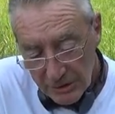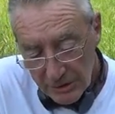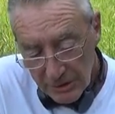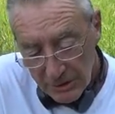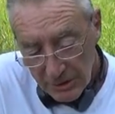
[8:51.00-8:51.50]

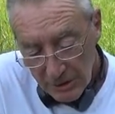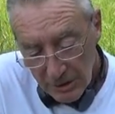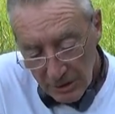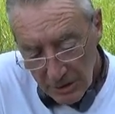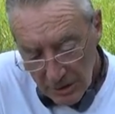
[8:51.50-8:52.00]

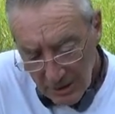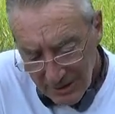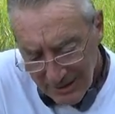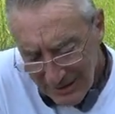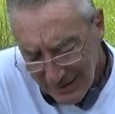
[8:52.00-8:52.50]

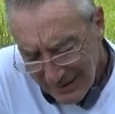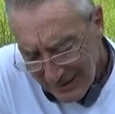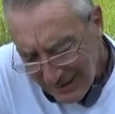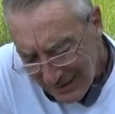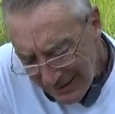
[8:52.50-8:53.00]

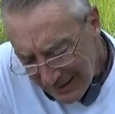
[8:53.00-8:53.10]
No one is speaking in this clip.